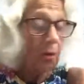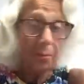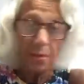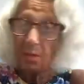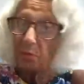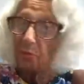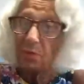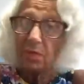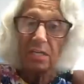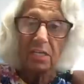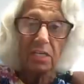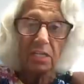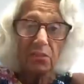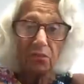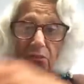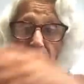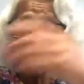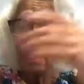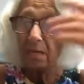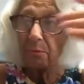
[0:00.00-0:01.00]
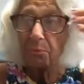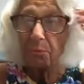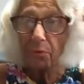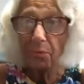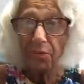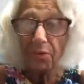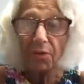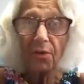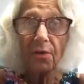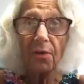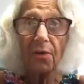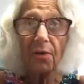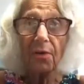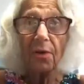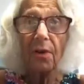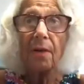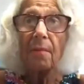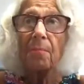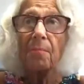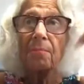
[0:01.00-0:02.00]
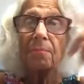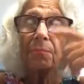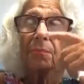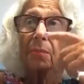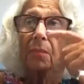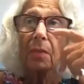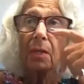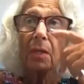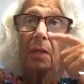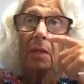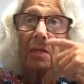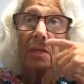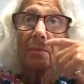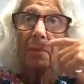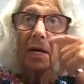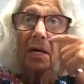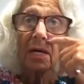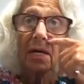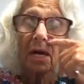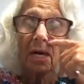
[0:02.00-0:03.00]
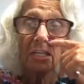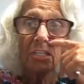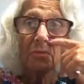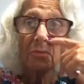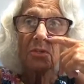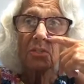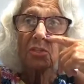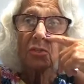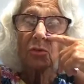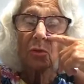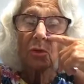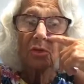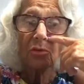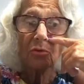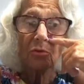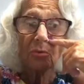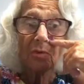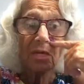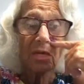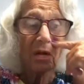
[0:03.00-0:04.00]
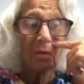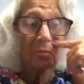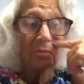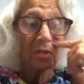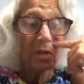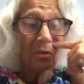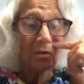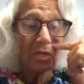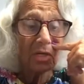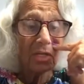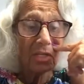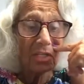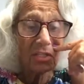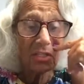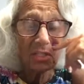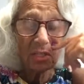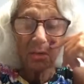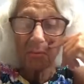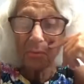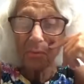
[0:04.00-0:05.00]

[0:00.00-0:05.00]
my readings from April 3rd. My hospice stories will be uploaded at some